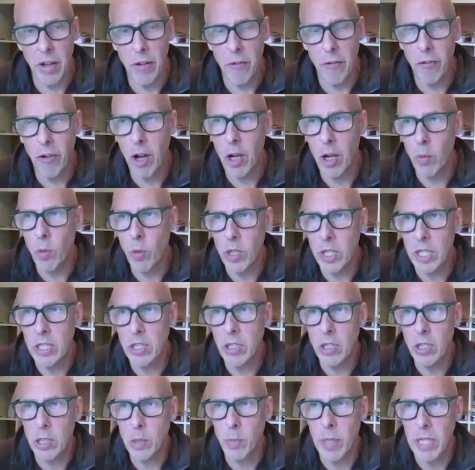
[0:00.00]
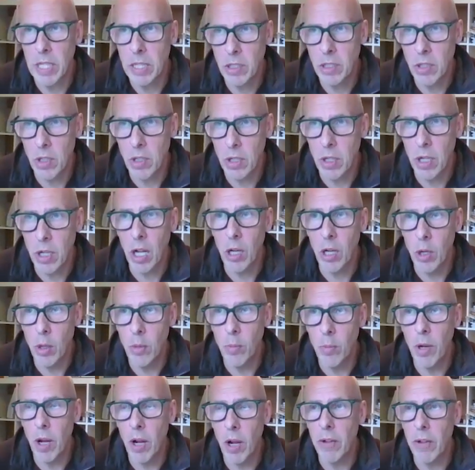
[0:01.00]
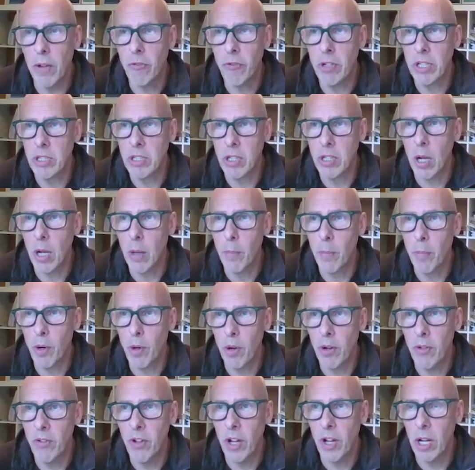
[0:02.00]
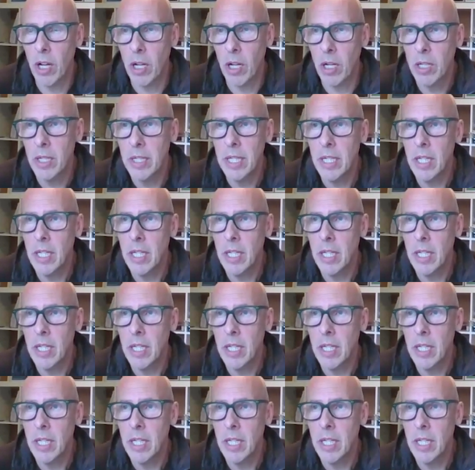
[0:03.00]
If I wanted to speak to alumni, for example, of our